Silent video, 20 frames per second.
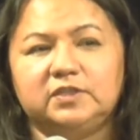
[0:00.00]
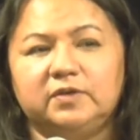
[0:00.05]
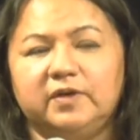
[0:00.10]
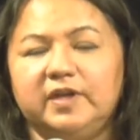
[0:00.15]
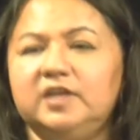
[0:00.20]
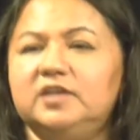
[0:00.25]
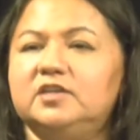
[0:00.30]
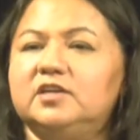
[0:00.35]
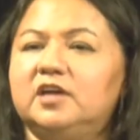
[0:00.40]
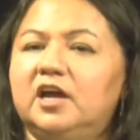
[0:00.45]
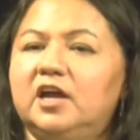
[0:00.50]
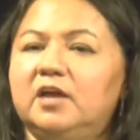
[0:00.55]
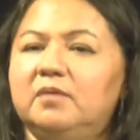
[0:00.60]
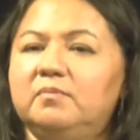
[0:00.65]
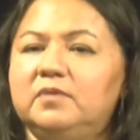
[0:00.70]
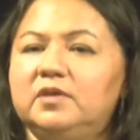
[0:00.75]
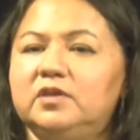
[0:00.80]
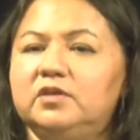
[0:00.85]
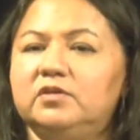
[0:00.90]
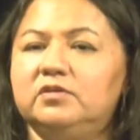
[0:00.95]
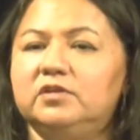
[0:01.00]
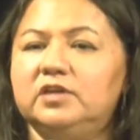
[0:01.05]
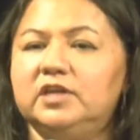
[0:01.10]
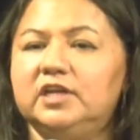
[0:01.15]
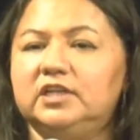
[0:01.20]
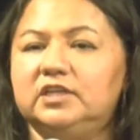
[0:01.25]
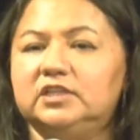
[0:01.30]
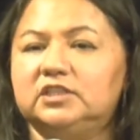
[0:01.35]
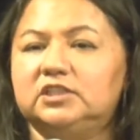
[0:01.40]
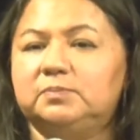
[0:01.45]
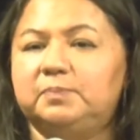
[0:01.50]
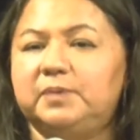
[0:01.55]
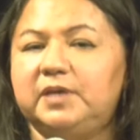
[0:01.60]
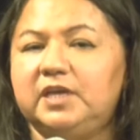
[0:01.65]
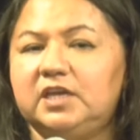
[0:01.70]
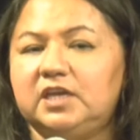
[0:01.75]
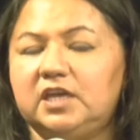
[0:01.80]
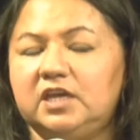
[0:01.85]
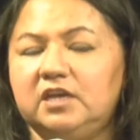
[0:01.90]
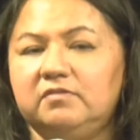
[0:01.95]
So anytime you need to
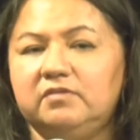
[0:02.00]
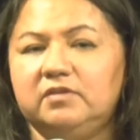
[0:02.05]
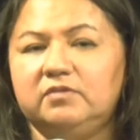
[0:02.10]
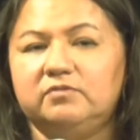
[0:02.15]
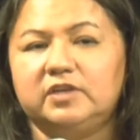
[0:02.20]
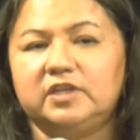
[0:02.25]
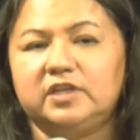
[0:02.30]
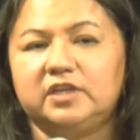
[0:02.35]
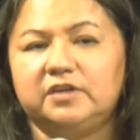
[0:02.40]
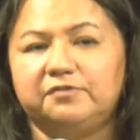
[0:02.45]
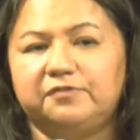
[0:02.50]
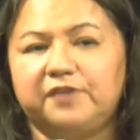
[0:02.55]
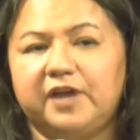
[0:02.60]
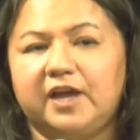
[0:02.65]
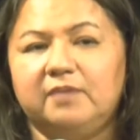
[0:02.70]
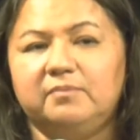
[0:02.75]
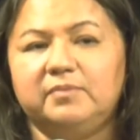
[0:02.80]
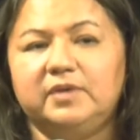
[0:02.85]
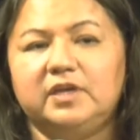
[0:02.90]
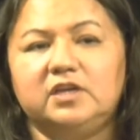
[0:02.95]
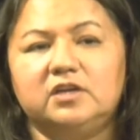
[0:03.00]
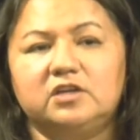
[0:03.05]
speak, even with your family,